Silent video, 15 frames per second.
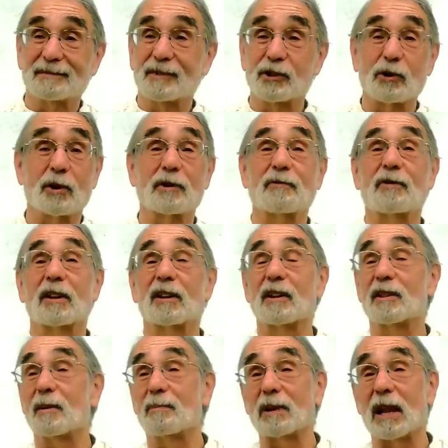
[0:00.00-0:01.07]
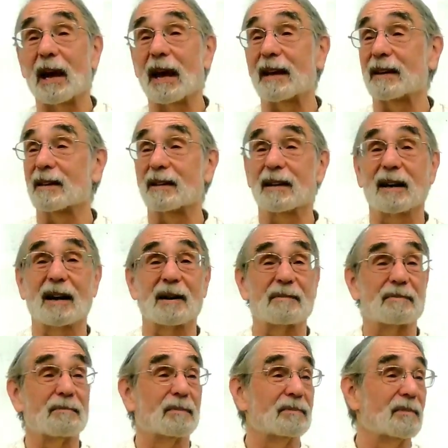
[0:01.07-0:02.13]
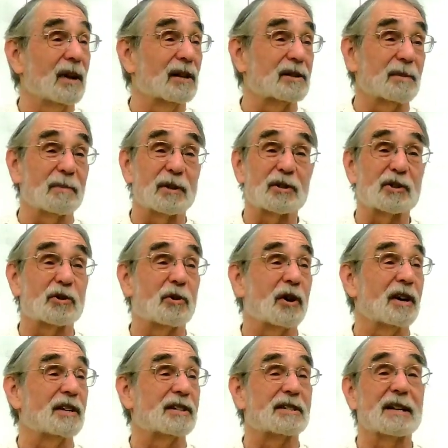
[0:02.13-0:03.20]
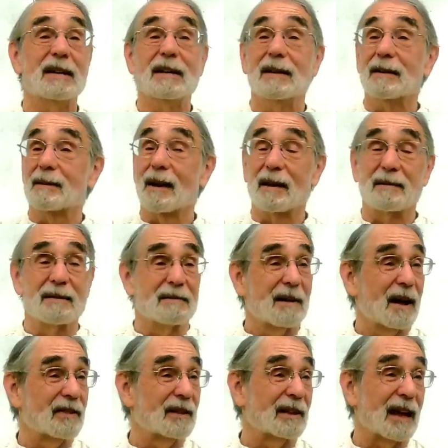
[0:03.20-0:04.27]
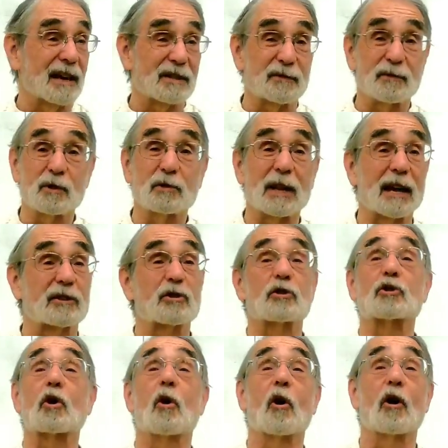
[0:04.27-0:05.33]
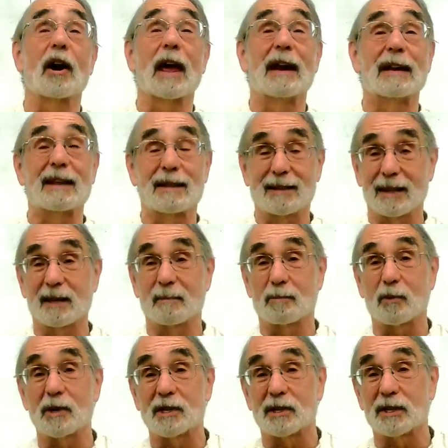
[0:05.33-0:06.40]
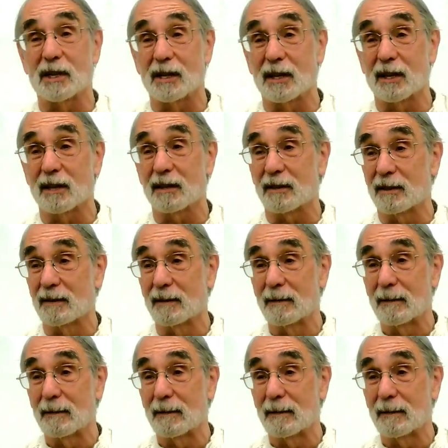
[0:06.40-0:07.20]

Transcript: Short fill in the blank, multiple choice on the last few lectures or anything preceding it.